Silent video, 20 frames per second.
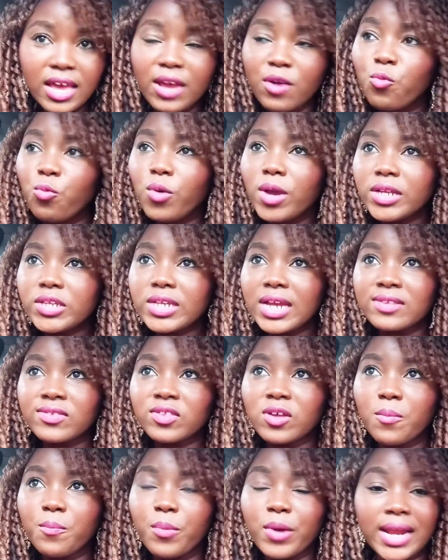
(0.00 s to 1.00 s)
Which at
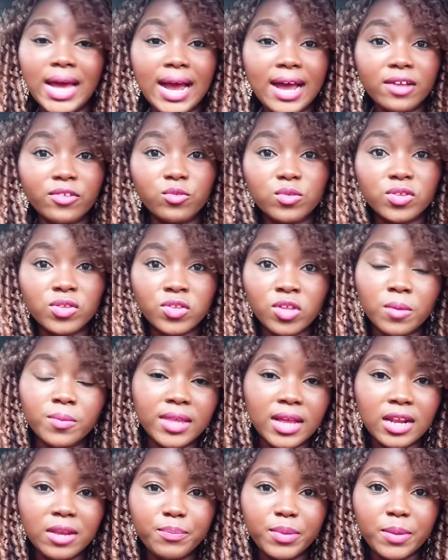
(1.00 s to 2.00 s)
some point I had to stop
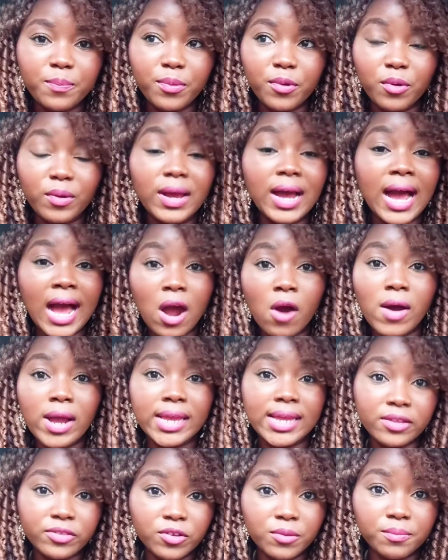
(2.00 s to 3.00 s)
telling people how I
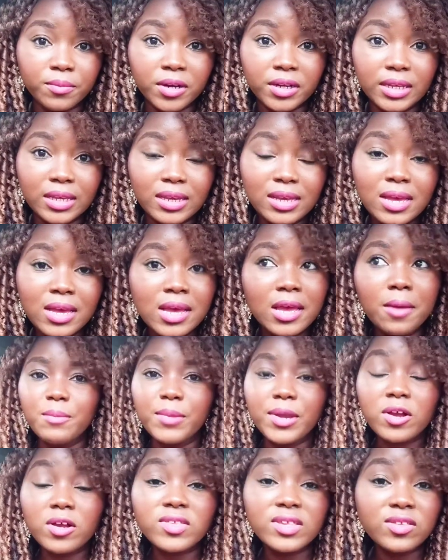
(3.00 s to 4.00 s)
got the money,
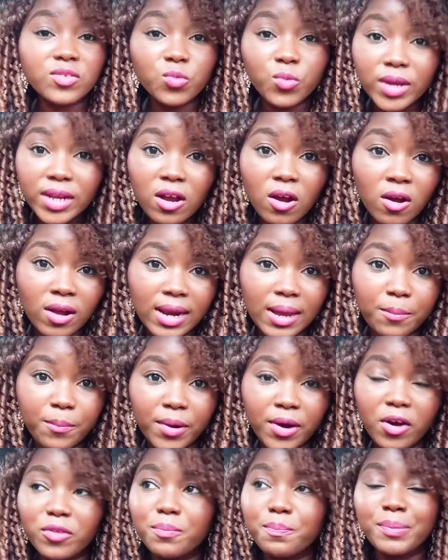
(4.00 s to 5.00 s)
because it's really all
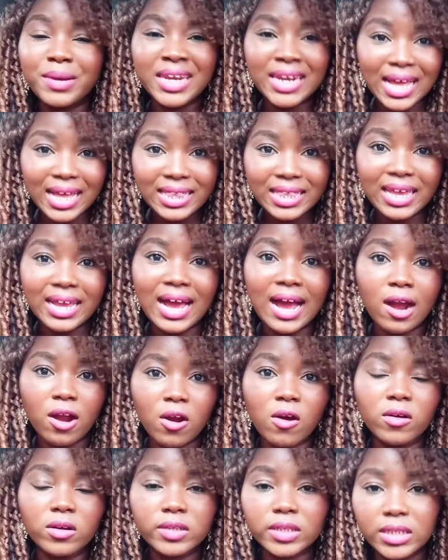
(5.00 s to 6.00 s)
about planning
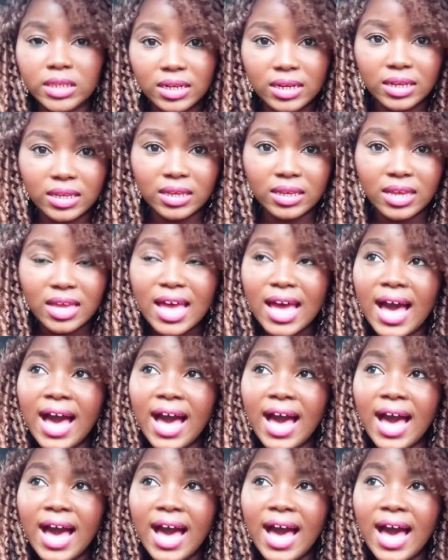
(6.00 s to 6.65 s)
accordingly.